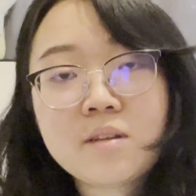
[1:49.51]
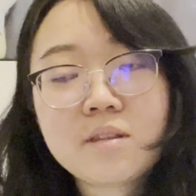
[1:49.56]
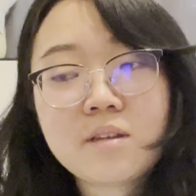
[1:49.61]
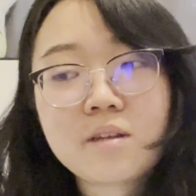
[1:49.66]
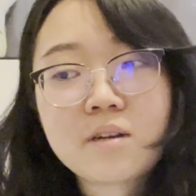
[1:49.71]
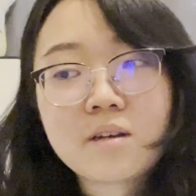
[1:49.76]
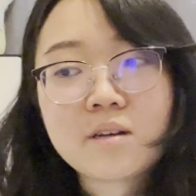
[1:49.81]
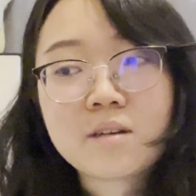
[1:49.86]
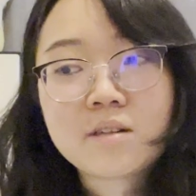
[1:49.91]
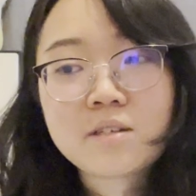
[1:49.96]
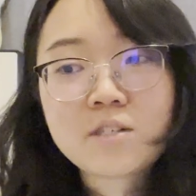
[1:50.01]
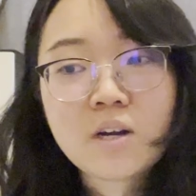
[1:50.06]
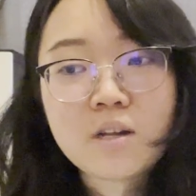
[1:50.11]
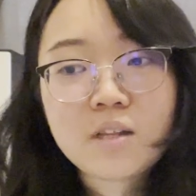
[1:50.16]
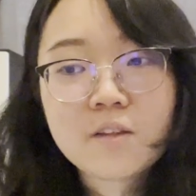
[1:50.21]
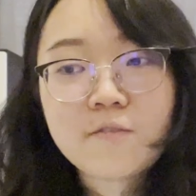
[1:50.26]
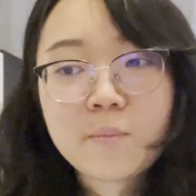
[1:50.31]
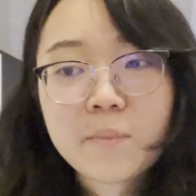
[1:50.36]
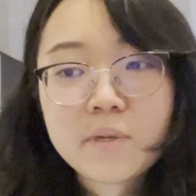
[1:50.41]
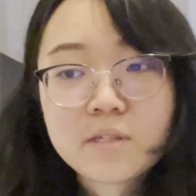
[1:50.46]
the
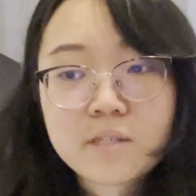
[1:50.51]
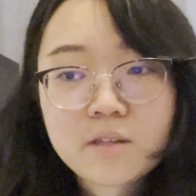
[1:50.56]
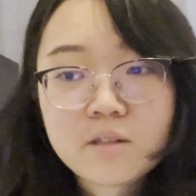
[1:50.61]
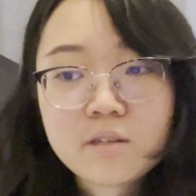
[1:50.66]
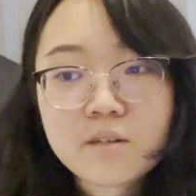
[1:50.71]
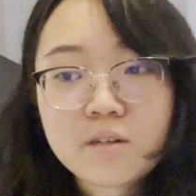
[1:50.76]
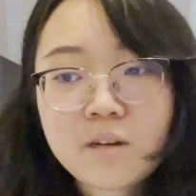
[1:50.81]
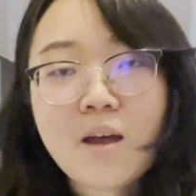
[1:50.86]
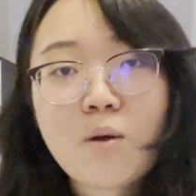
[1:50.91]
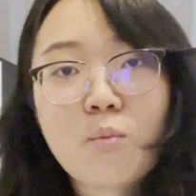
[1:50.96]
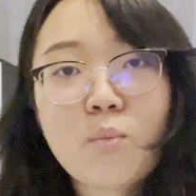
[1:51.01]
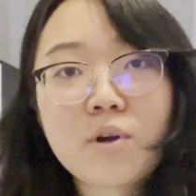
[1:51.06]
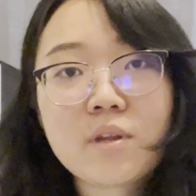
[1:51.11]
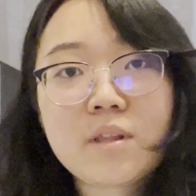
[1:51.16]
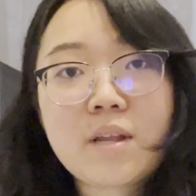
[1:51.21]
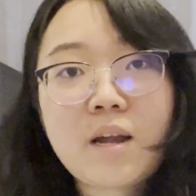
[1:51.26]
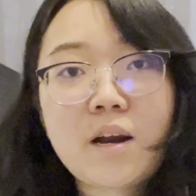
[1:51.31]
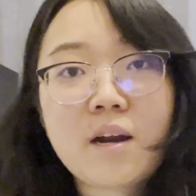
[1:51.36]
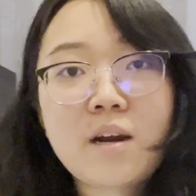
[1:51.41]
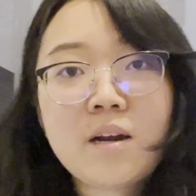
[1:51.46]
Child Development Center, and
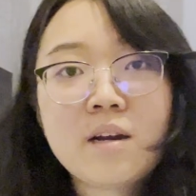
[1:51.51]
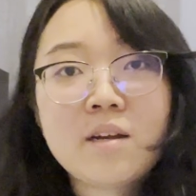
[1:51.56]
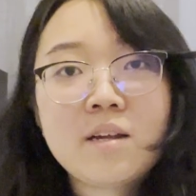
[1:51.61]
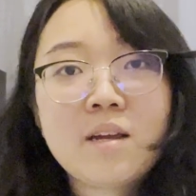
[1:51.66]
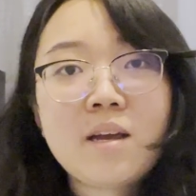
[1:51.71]
work there